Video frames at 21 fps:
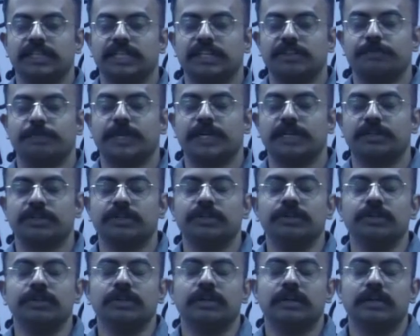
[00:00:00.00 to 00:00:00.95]
With respect
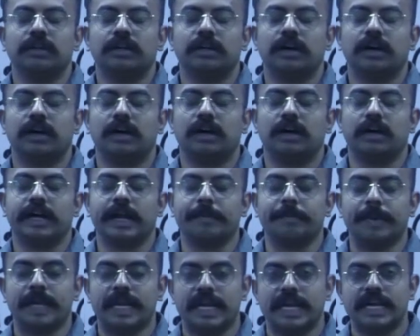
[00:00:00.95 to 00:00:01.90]
to
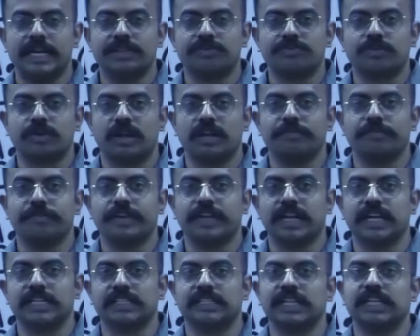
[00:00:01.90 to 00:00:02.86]
MLA
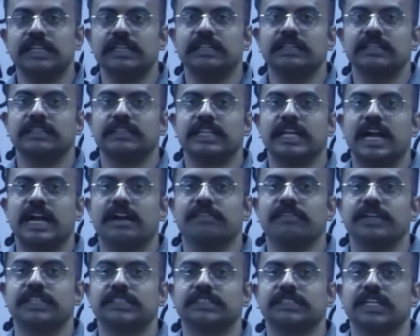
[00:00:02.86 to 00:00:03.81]
disqualification, they
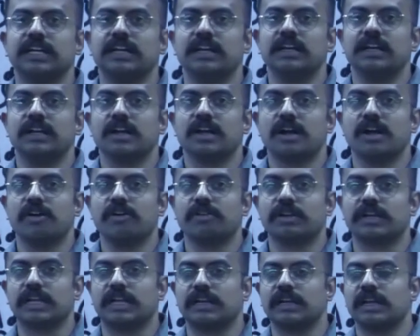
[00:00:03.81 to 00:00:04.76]
advise the
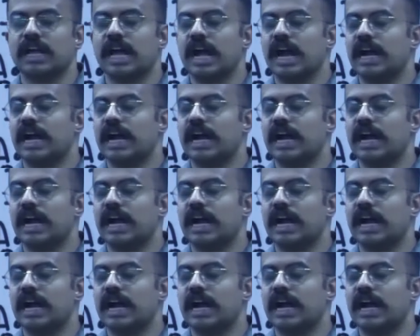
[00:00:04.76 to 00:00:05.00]
governor.